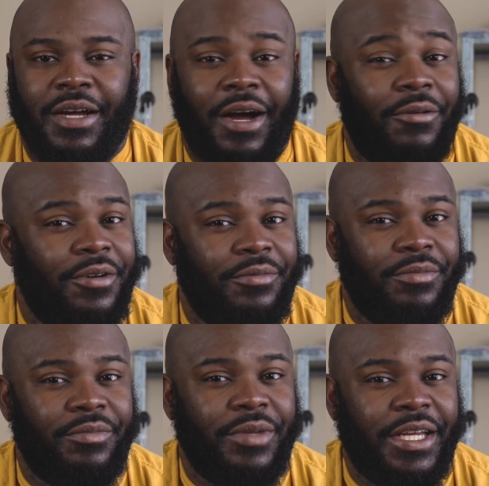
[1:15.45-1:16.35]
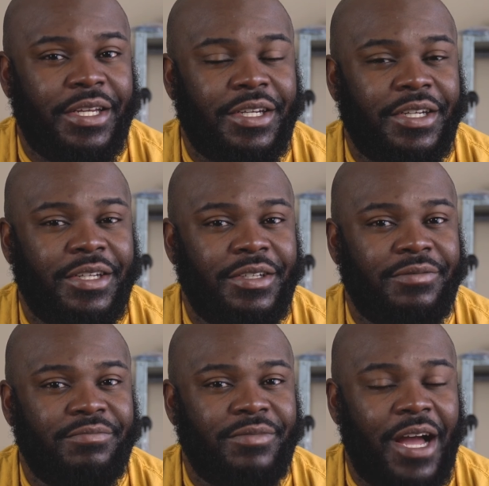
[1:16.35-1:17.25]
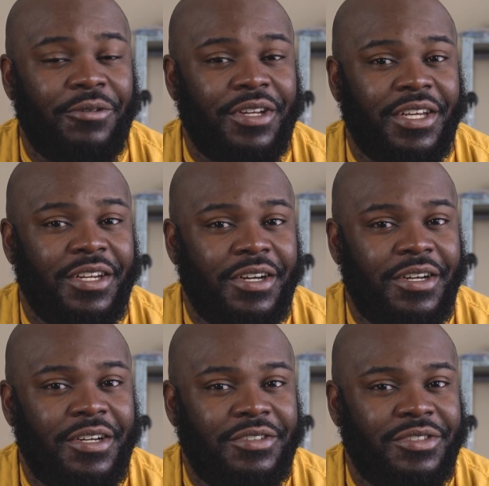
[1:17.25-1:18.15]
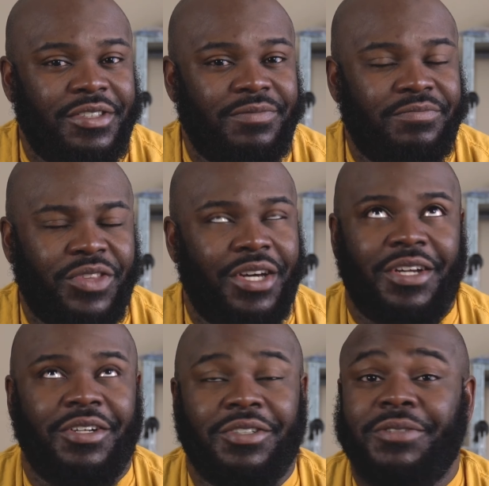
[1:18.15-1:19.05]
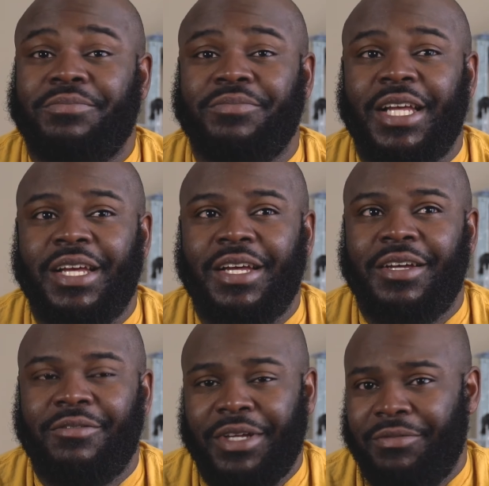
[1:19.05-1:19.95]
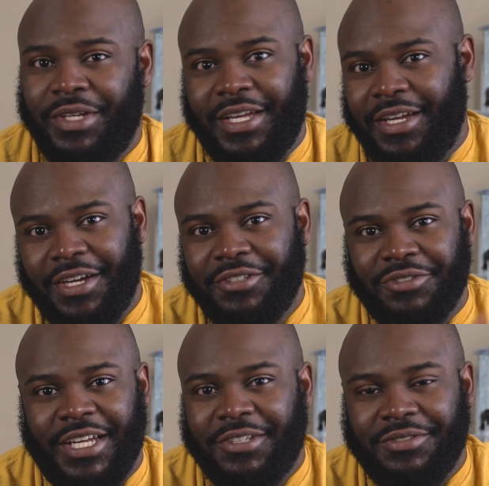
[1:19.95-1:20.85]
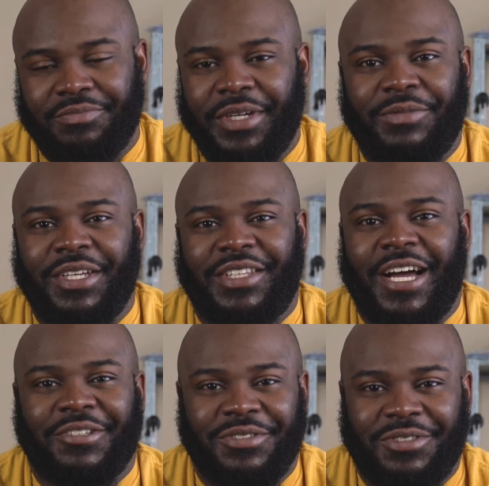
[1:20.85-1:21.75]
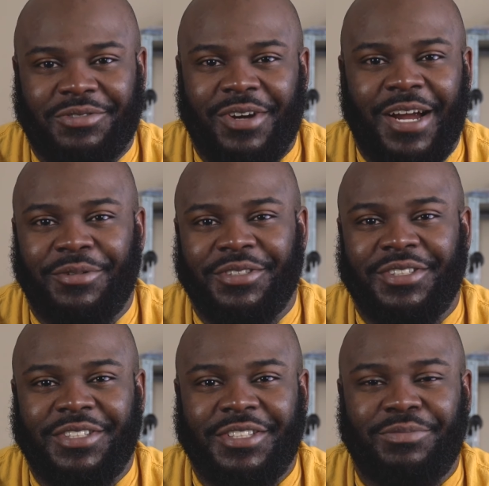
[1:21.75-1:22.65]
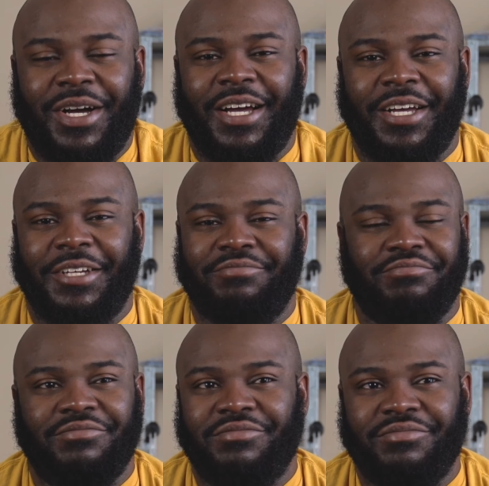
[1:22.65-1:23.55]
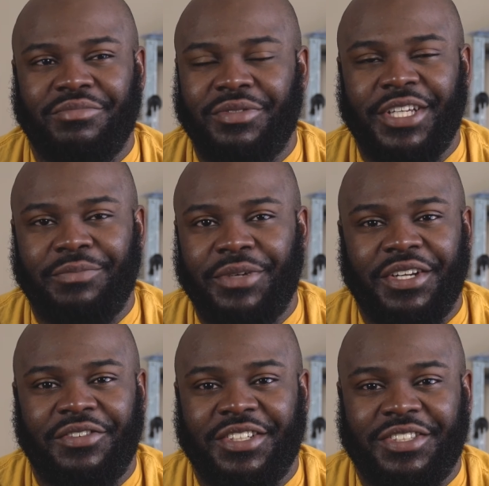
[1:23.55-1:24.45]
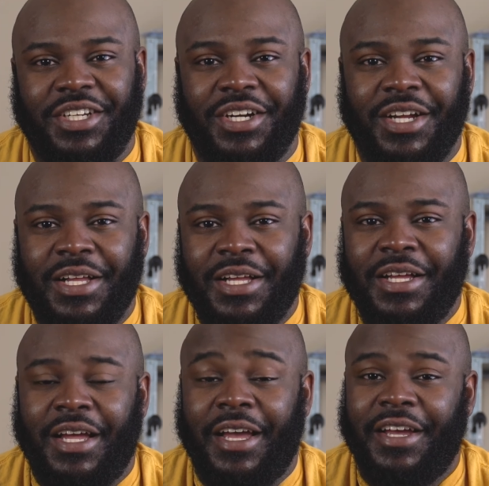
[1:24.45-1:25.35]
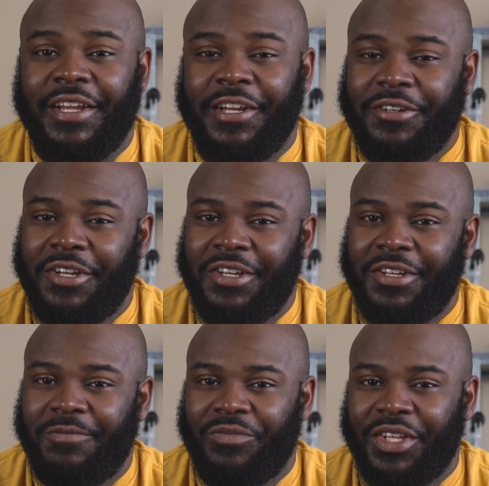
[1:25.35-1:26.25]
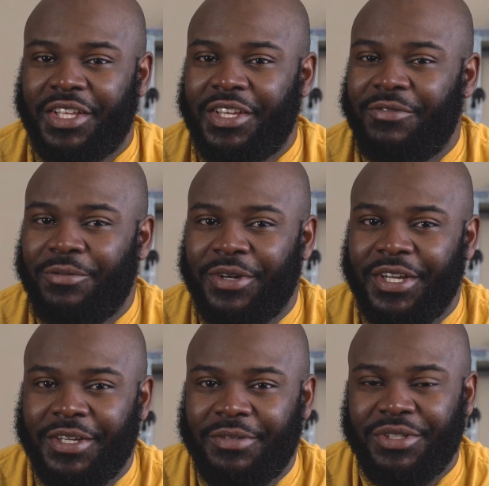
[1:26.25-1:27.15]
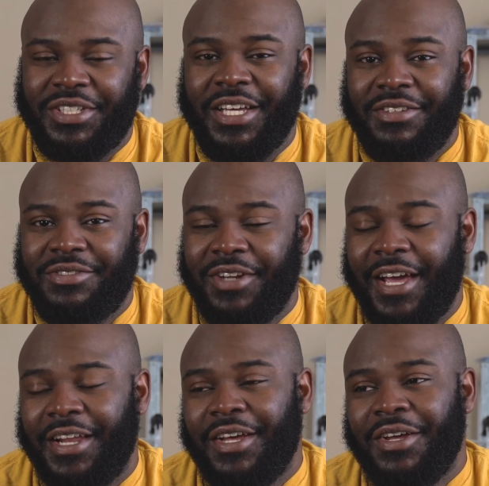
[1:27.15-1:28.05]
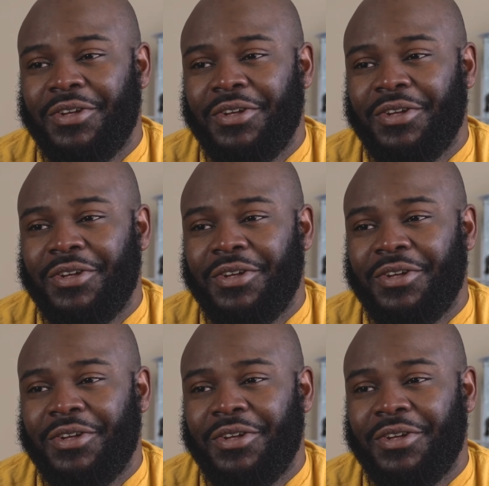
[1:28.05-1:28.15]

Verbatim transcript: I want to make, I want to get a hundred, not a hundred, maybe a hundred thousand, maybe a thousand subscribers at least by mid, mid of this year, and the giveaway pertains to that.